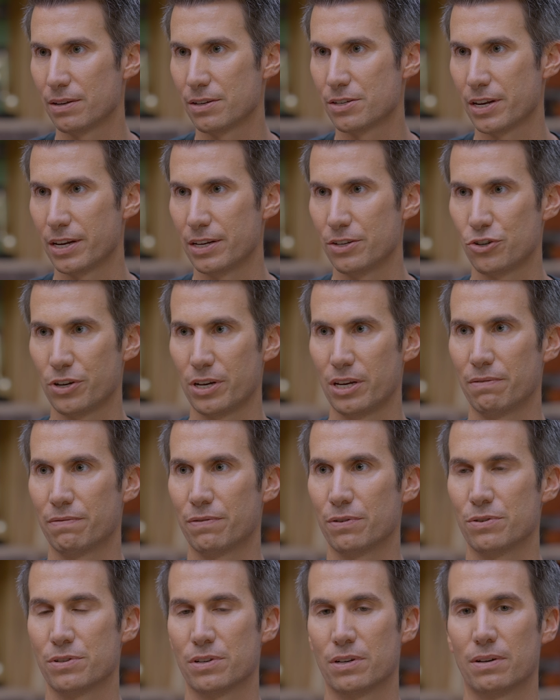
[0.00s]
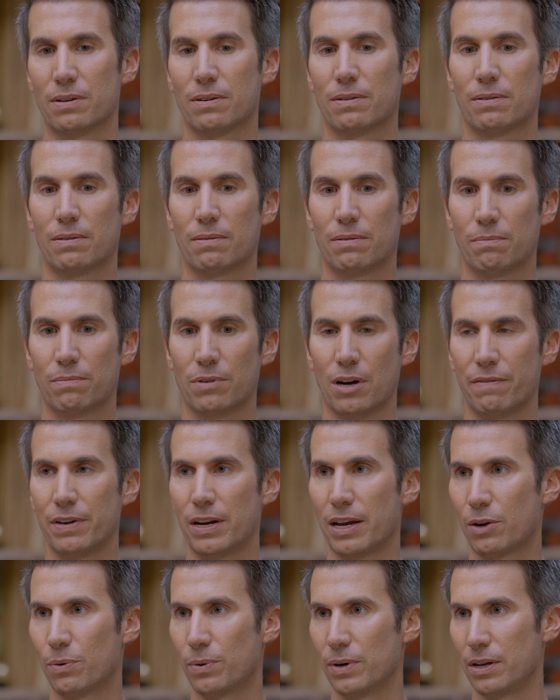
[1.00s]
Sanjeev, who's a private
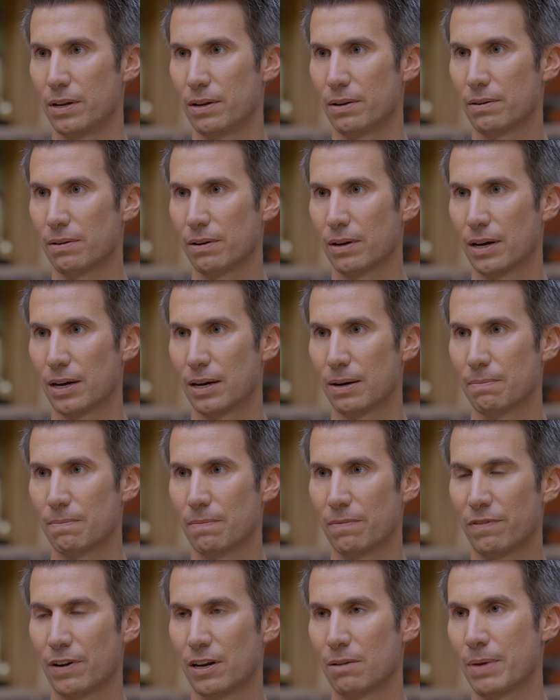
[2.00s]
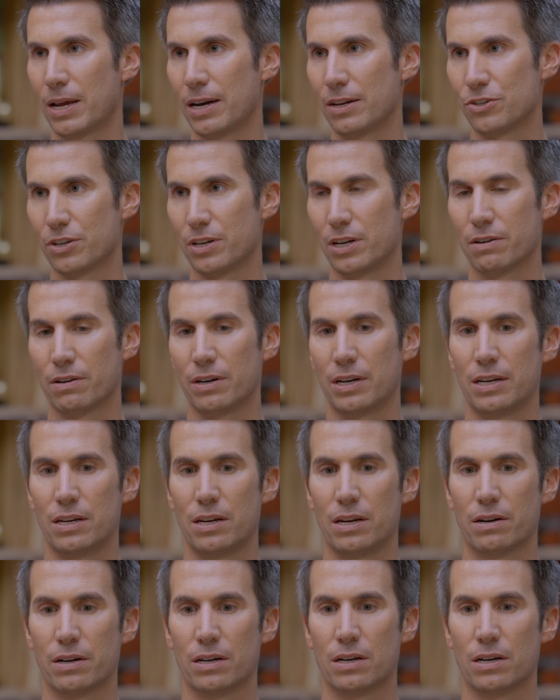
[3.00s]
equity fund manager here in India.